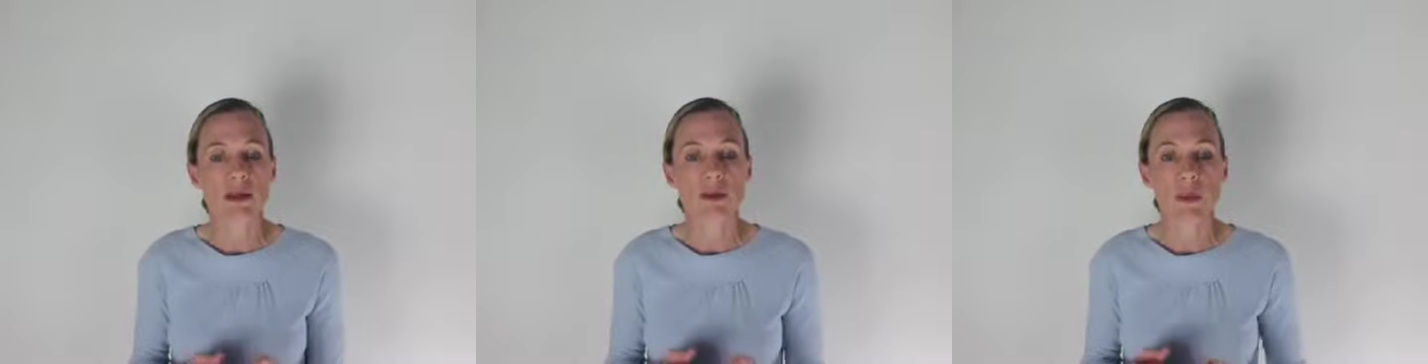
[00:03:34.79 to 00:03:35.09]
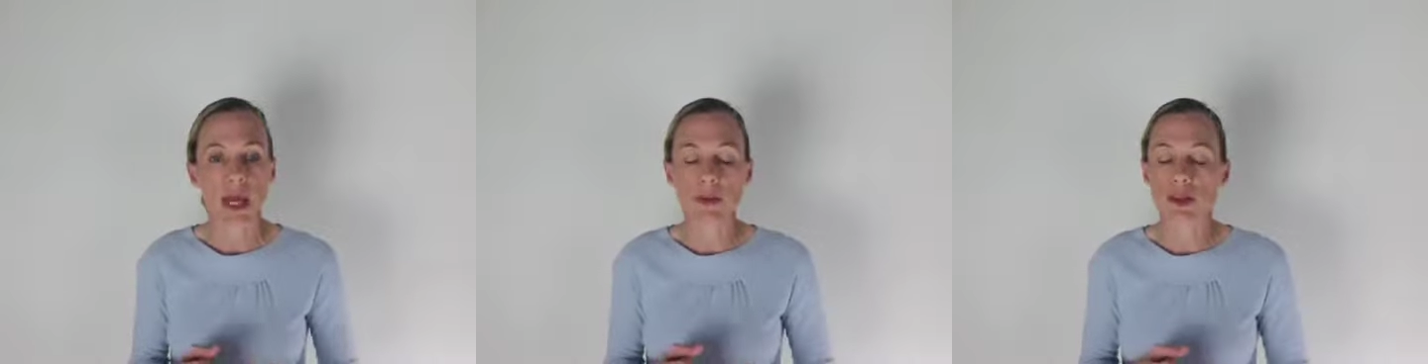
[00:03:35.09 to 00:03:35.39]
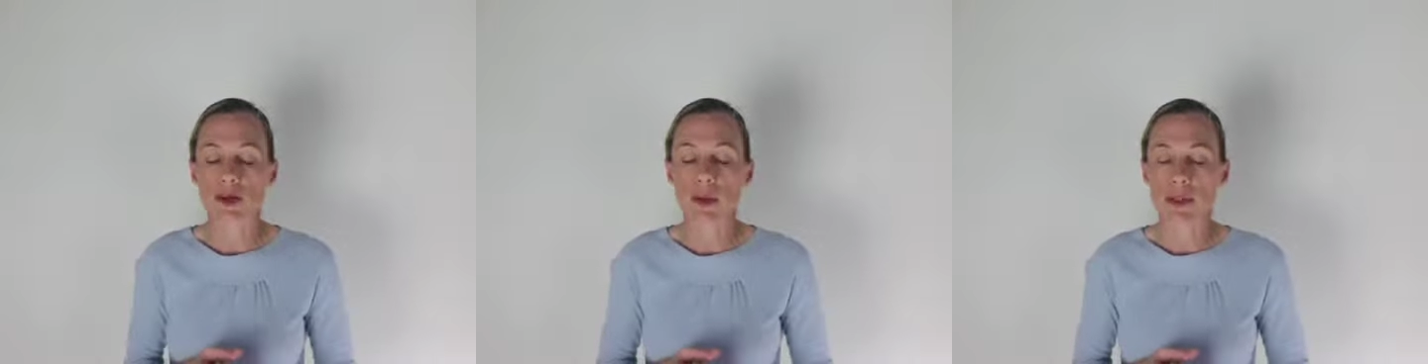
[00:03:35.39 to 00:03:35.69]
The
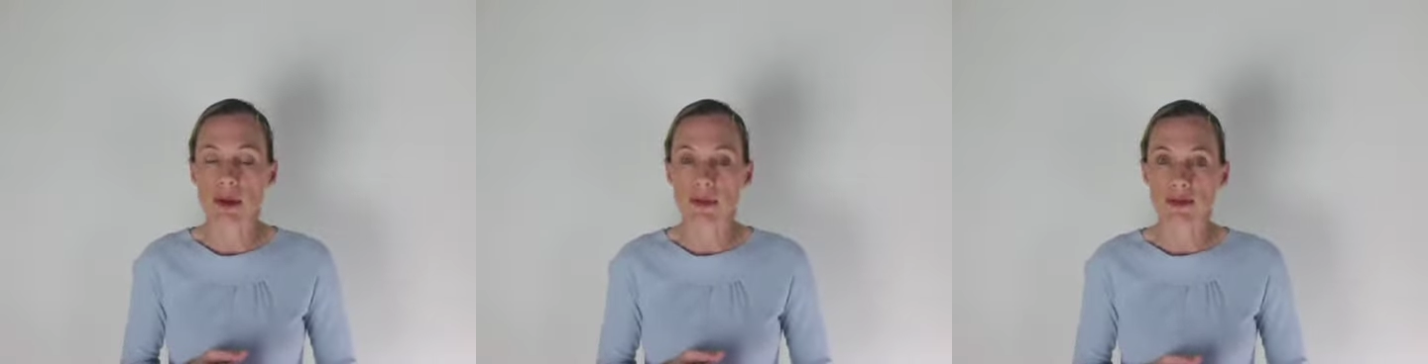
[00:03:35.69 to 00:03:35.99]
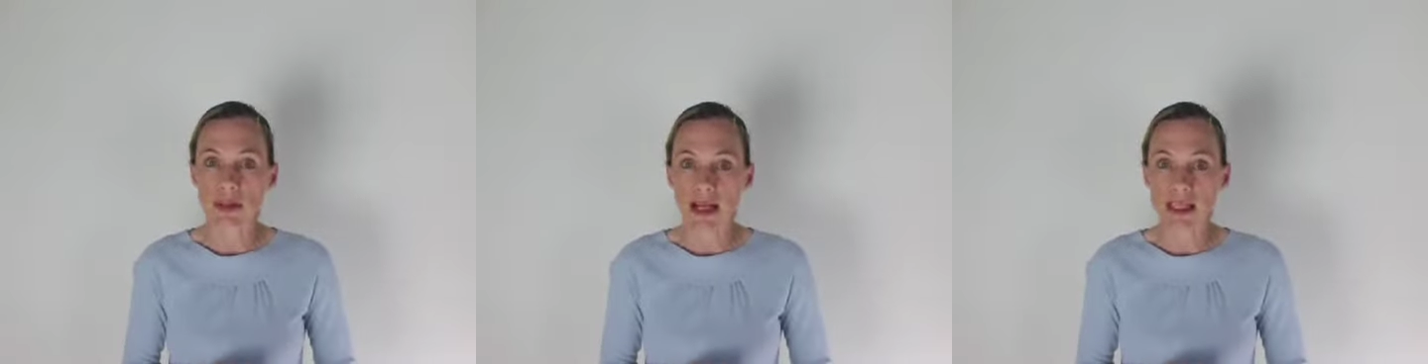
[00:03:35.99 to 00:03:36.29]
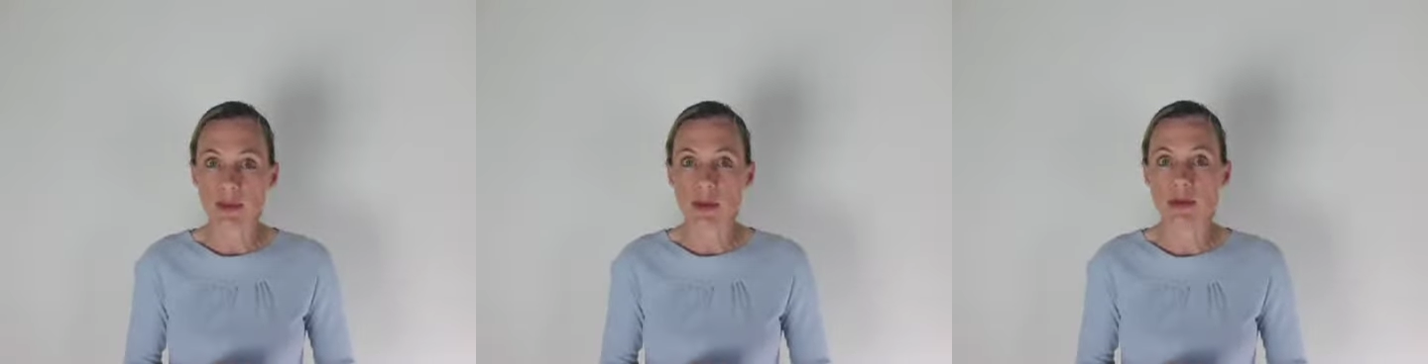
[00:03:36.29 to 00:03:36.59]
payment terms may be
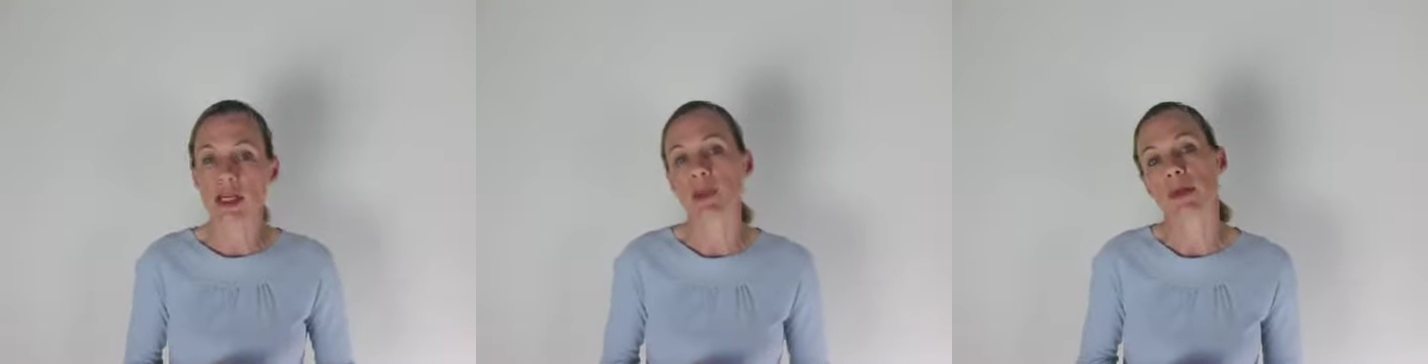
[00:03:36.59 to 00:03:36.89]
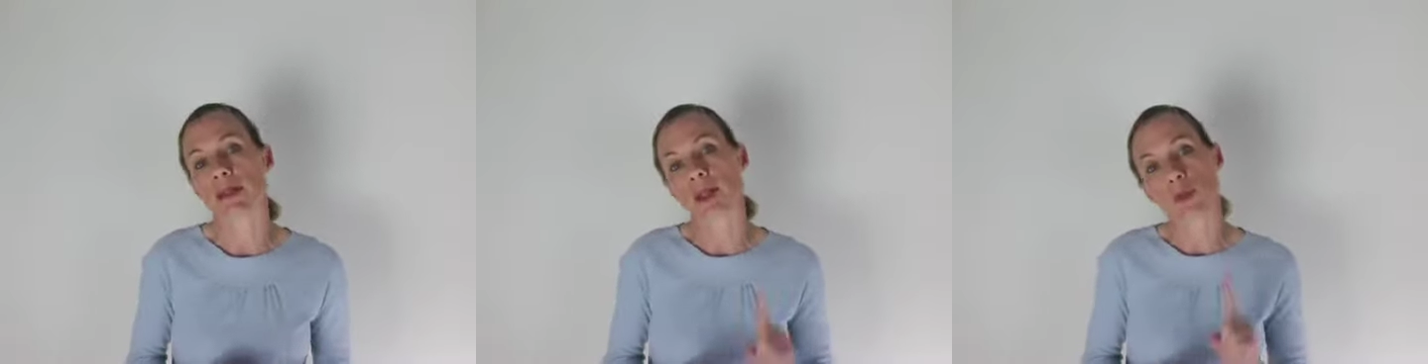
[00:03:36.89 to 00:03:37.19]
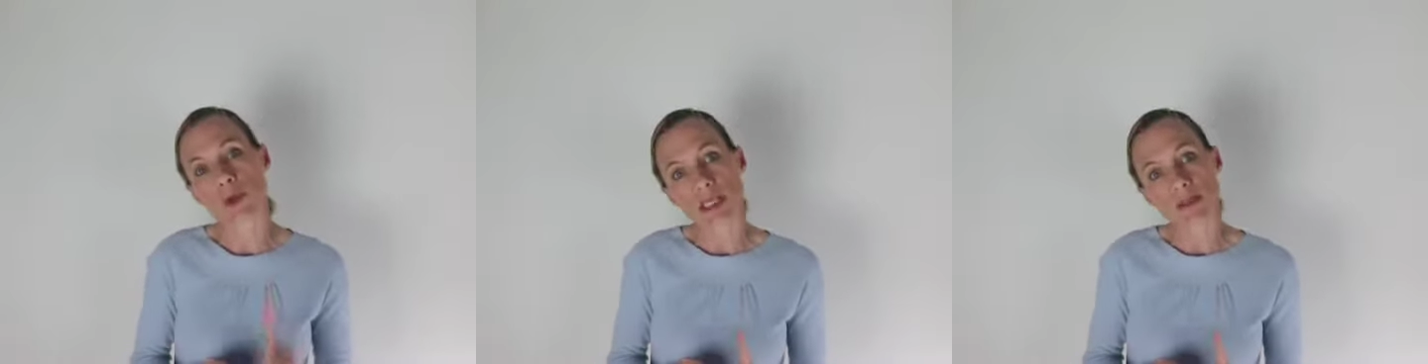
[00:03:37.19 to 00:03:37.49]
flexible. It'll be a little
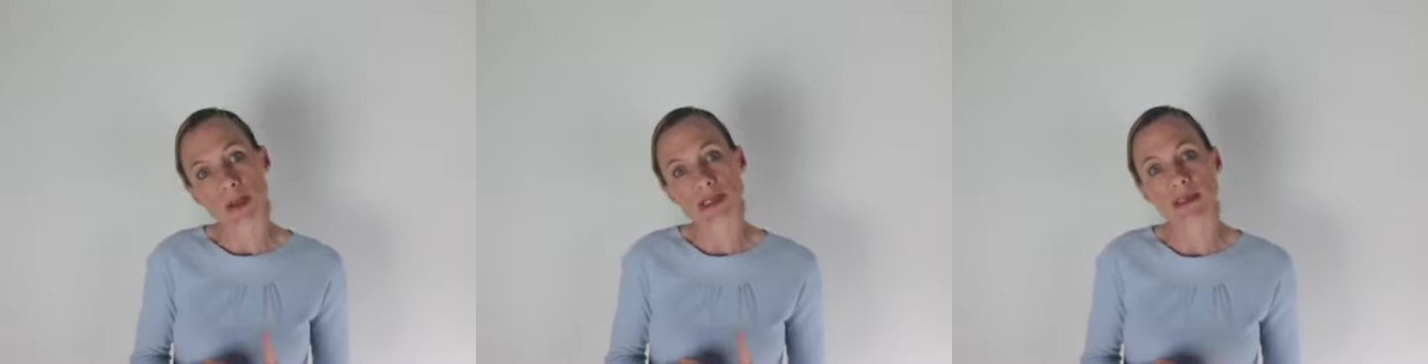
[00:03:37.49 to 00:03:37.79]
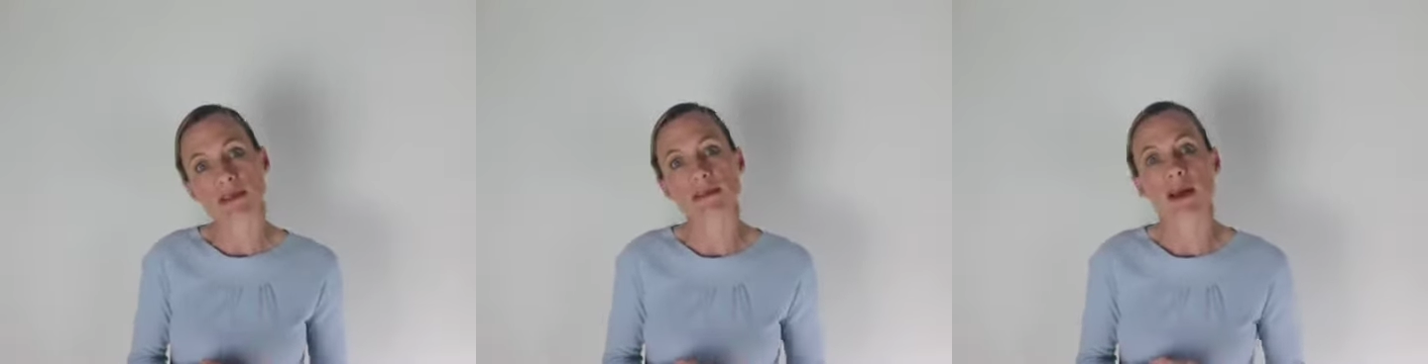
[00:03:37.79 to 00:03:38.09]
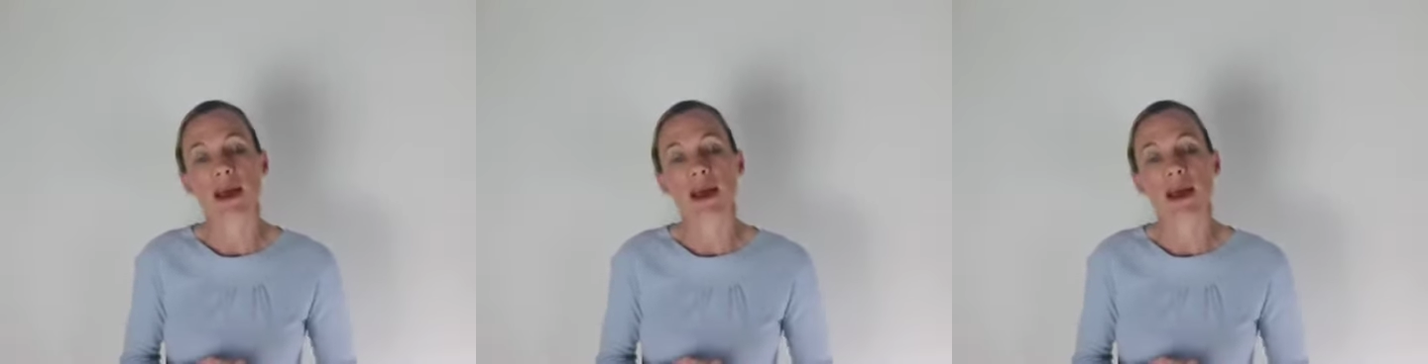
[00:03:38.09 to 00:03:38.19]
more expensive.